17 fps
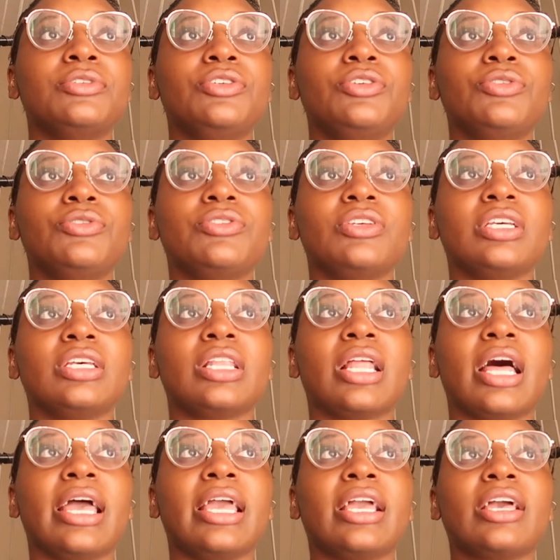using
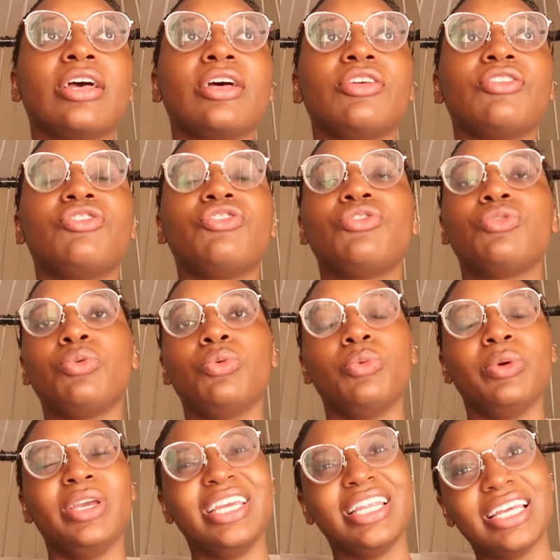like
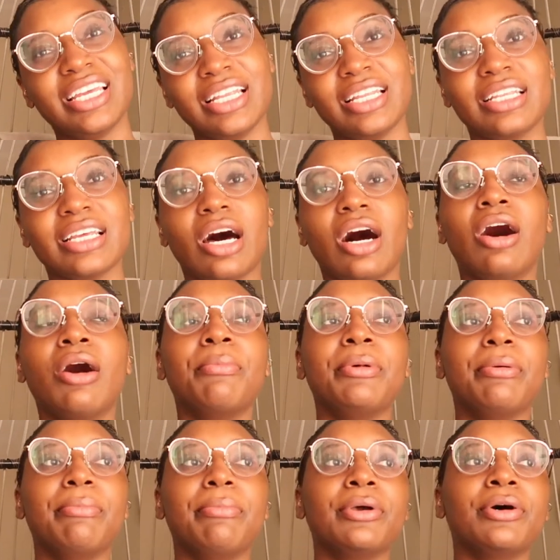sweetened
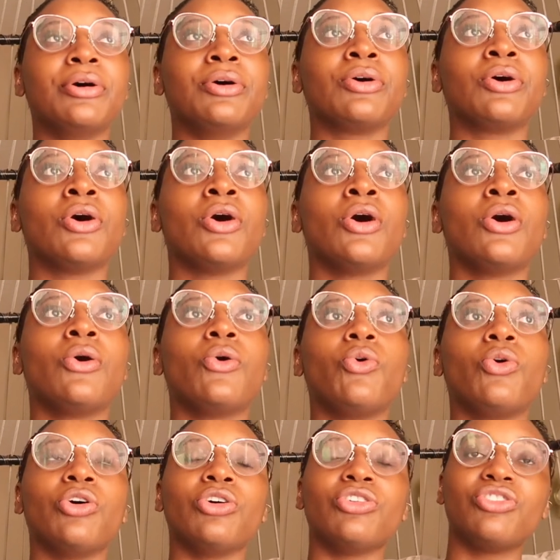almond milk
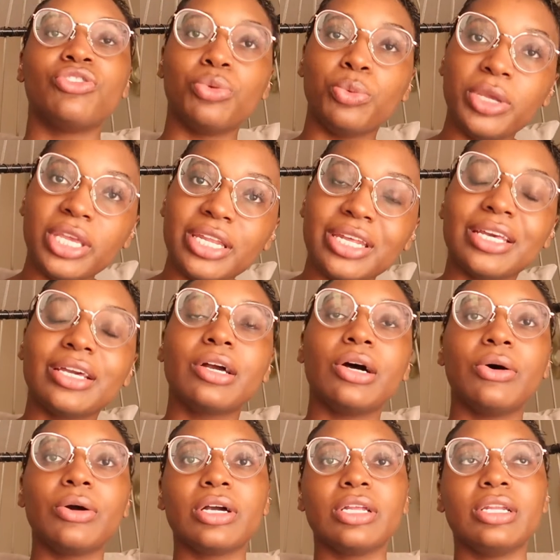or sweetened
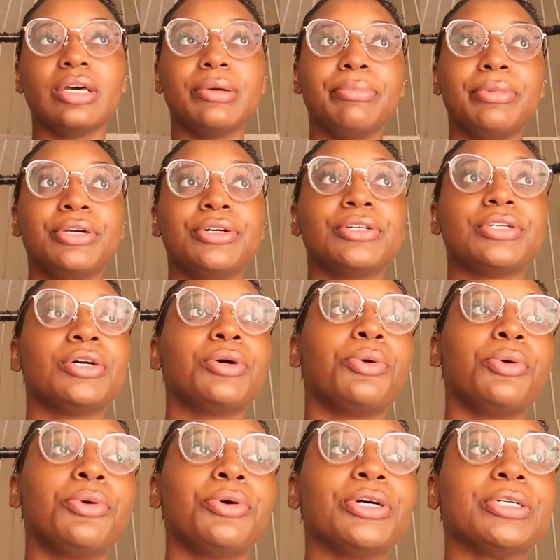coconut
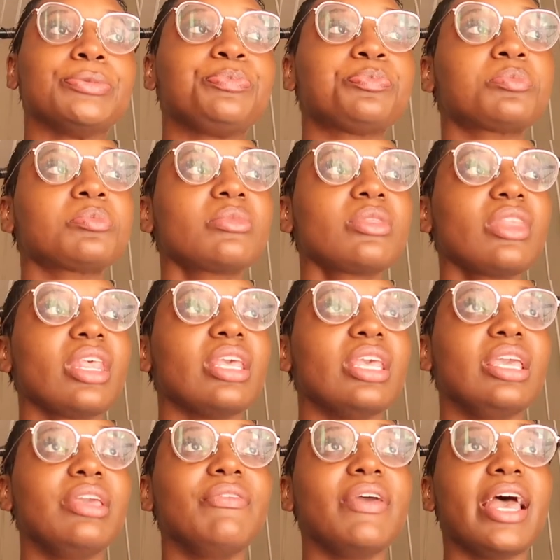milk, or
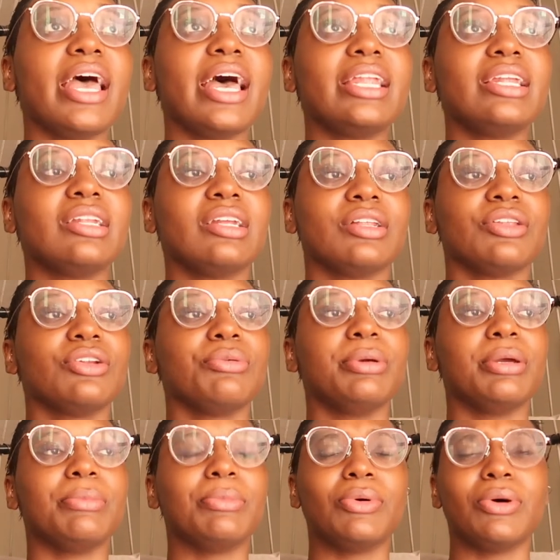even adding a little
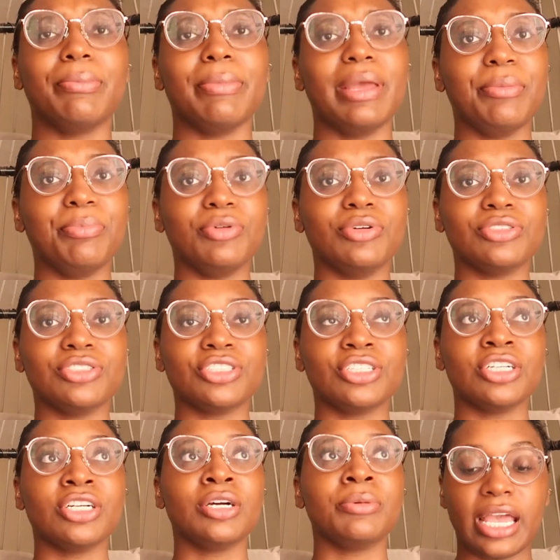bit more maple
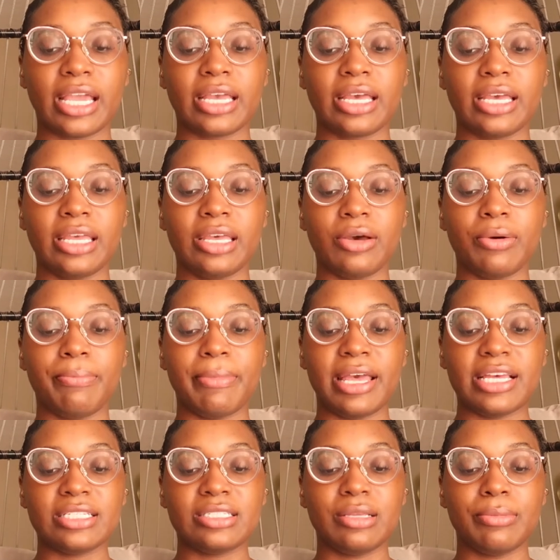syrup, that could help
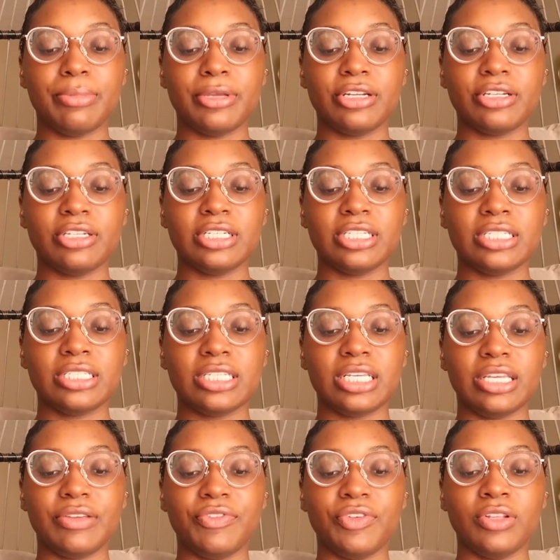mask the bitterness
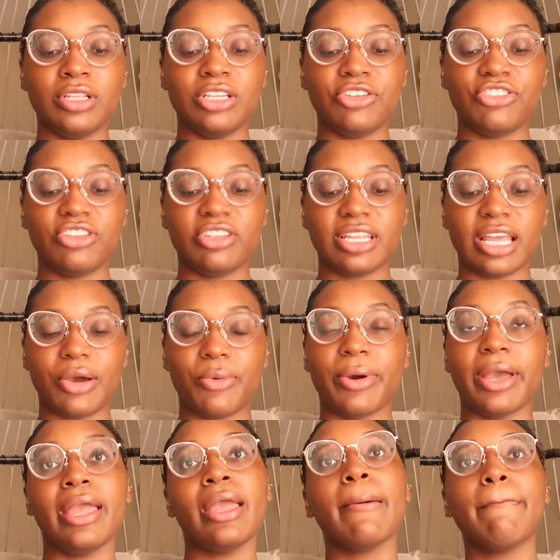if you leach it that
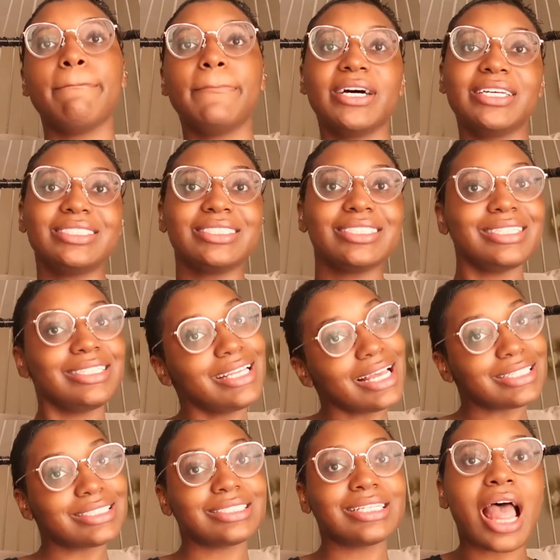way. But
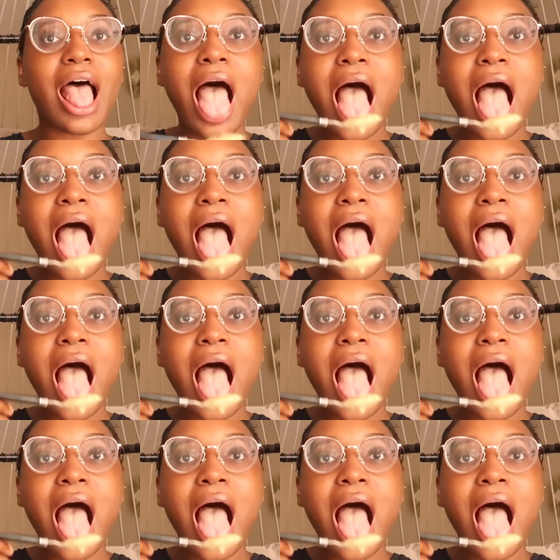yes,